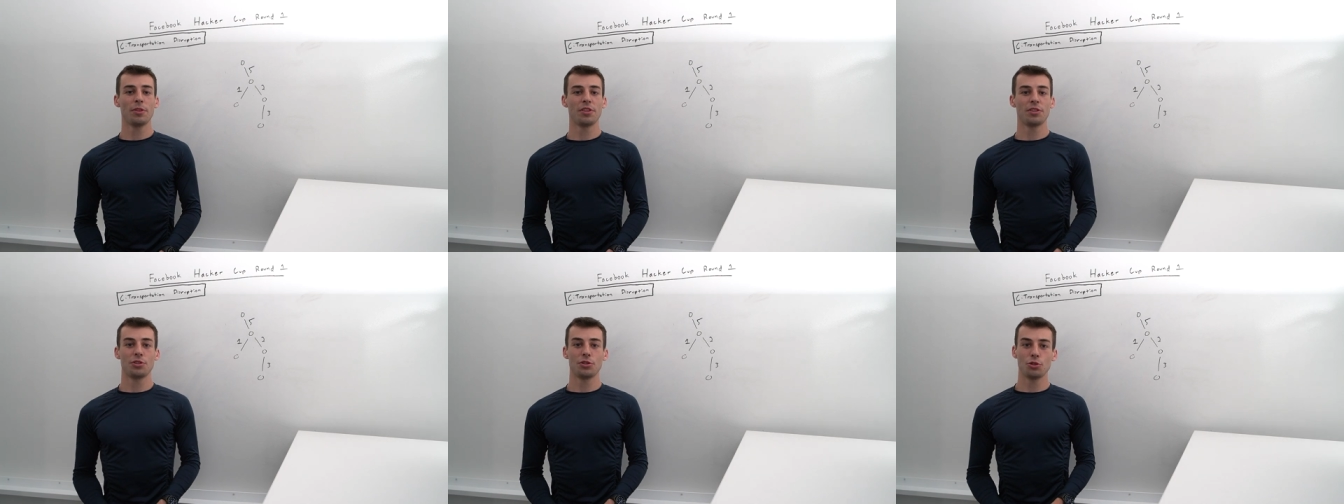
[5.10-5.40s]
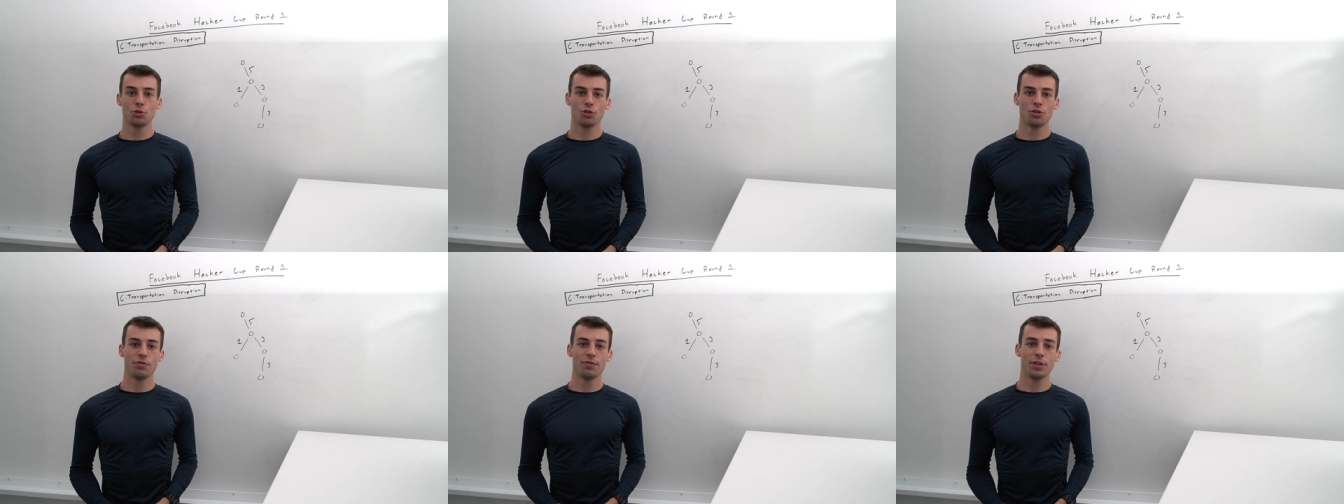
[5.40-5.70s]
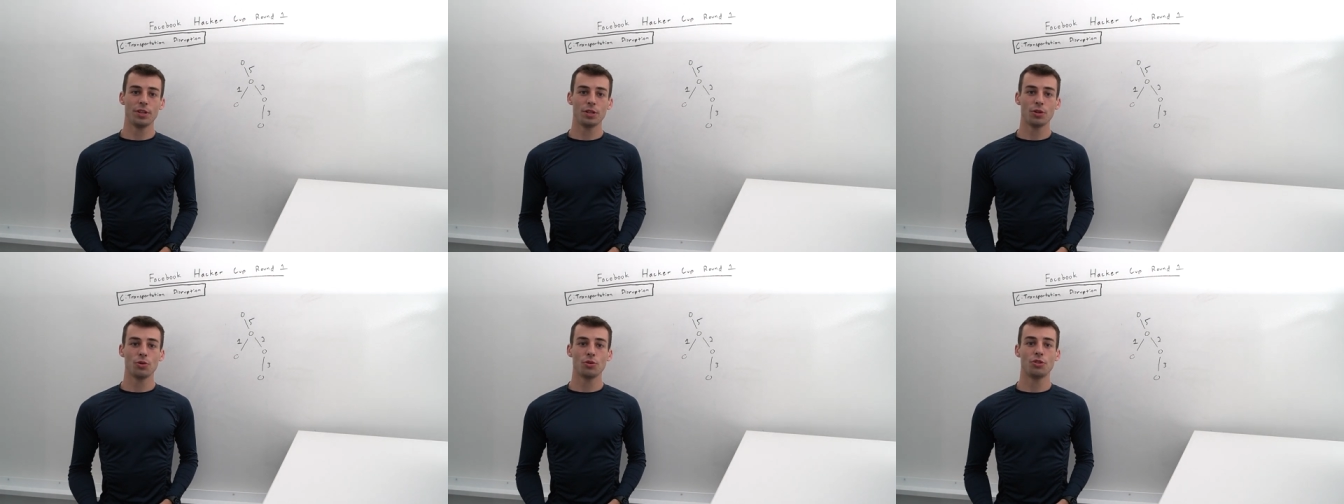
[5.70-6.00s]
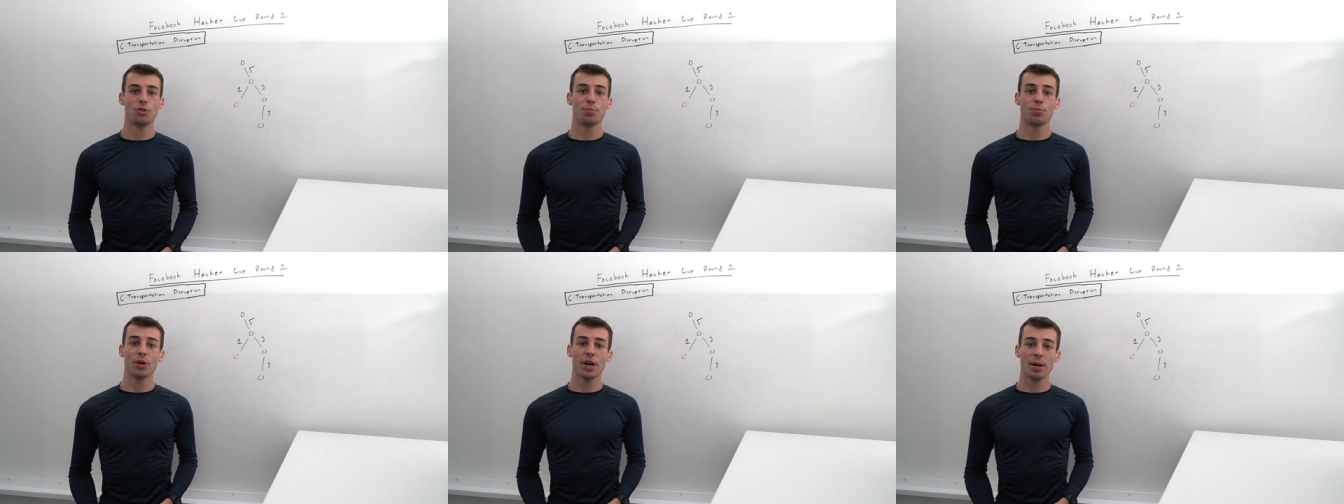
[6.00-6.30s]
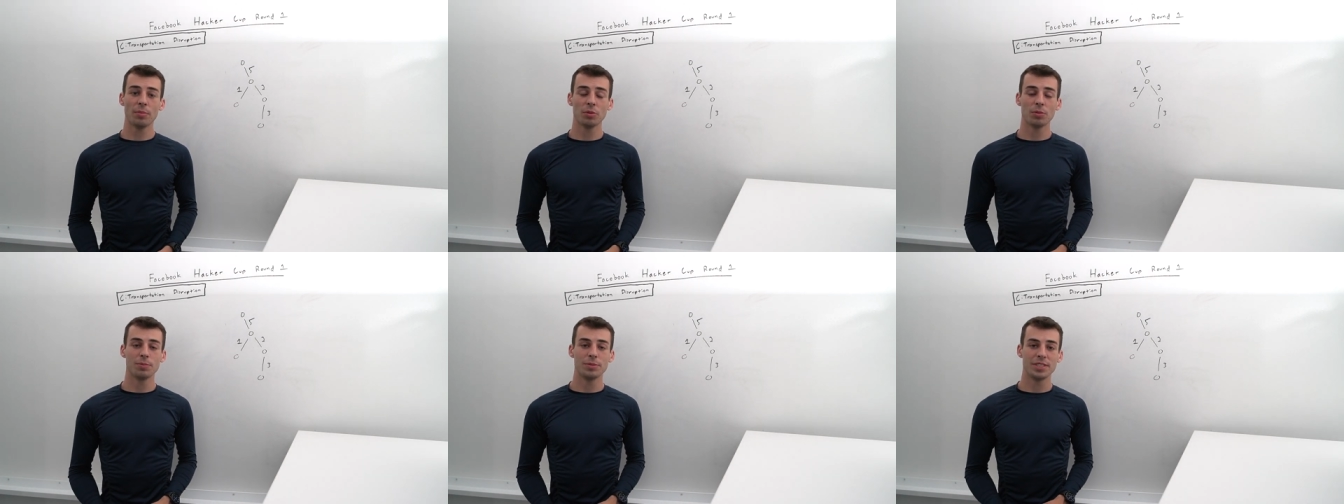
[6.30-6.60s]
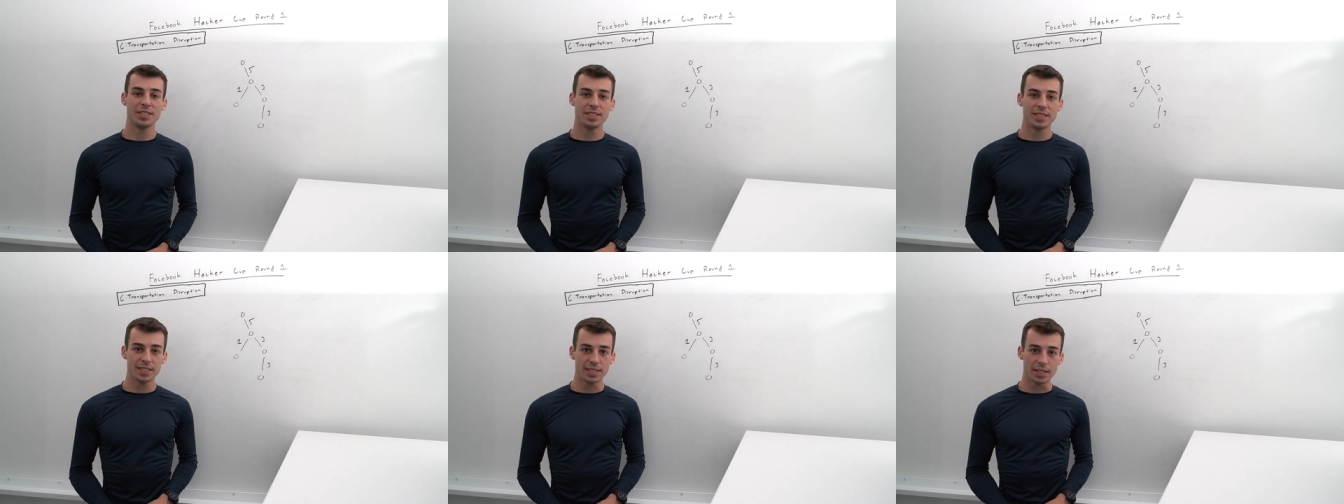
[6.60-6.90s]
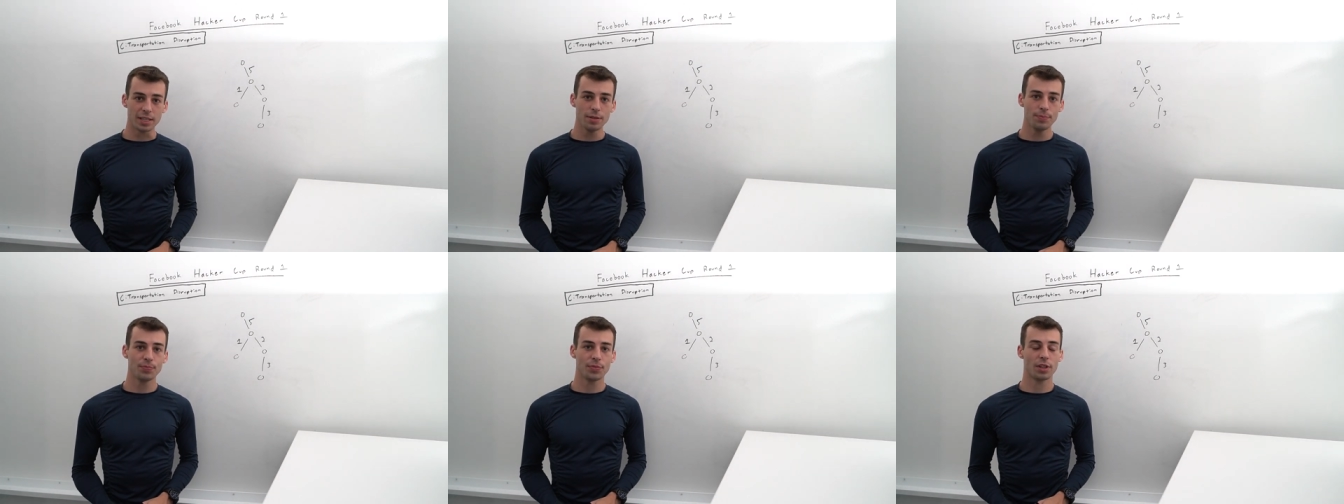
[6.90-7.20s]
to the solution video to problem
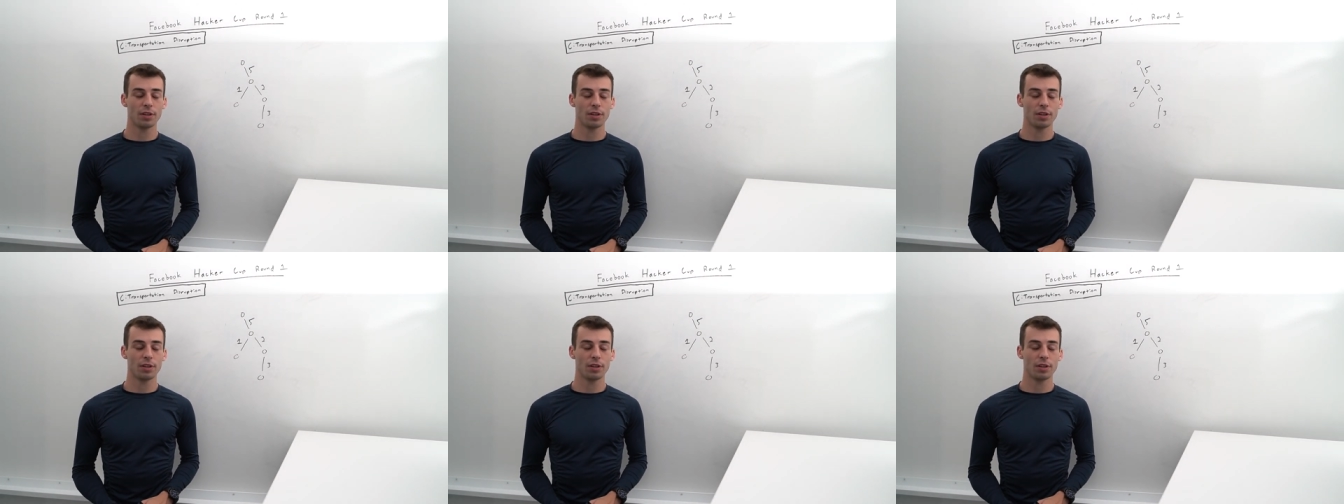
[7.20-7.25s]
C